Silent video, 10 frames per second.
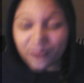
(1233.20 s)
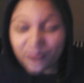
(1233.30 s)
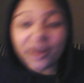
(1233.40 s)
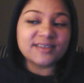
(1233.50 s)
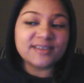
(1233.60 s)

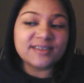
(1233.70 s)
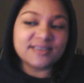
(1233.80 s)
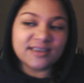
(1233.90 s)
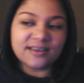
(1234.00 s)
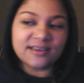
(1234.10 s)
Where am I gonna
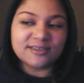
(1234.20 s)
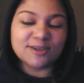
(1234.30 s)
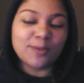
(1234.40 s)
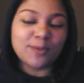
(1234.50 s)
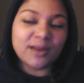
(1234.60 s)
see
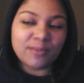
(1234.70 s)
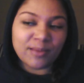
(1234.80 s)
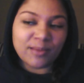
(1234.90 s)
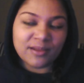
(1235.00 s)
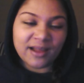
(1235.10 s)
so many
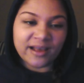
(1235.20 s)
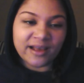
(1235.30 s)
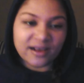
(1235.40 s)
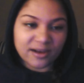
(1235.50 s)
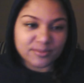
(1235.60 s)
baby
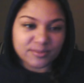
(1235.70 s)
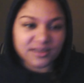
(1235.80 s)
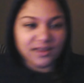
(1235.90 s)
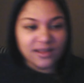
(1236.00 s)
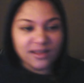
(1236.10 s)
lion
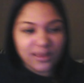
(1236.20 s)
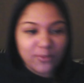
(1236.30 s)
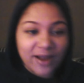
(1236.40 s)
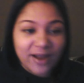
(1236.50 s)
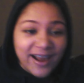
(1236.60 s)
cubs
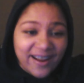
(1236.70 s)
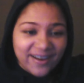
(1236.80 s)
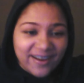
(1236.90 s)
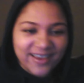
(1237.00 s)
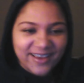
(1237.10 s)
in one
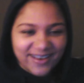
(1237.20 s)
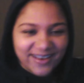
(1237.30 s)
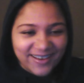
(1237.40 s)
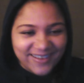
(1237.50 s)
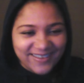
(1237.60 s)

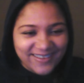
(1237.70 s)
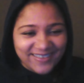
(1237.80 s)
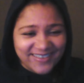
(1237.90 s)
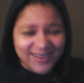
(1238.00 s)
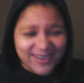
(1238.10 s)

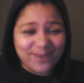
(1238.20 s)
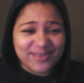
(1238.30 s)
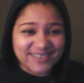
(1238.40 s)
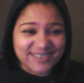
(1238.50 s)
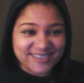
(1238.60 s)
area?
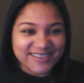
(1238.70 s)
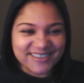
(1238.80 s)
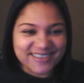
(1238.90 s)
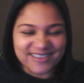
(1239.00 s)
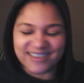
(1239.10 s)
I mean,
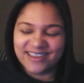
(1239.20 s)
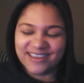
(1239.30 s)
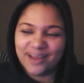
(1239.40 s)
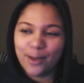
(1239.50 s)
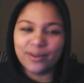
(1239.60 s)
seriously.